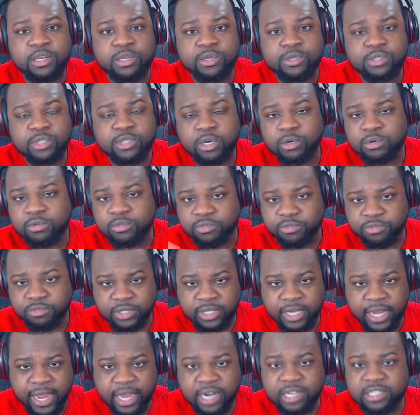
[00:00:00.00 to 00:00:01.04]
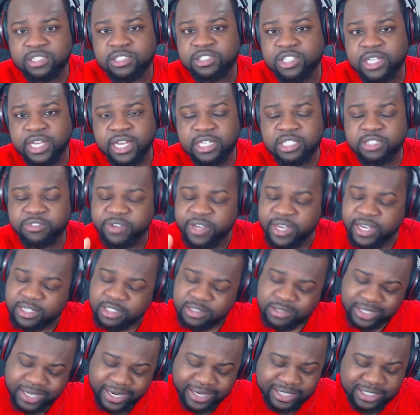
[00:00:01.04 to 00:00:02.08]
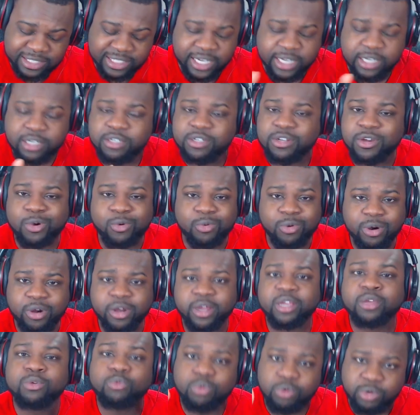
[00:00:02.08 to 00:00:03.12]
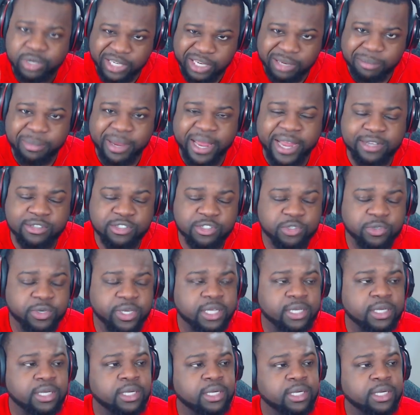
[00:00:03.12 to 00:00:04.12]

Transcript: So for the Alice in Chains fans, like I said, don't worry. We'll get back to it.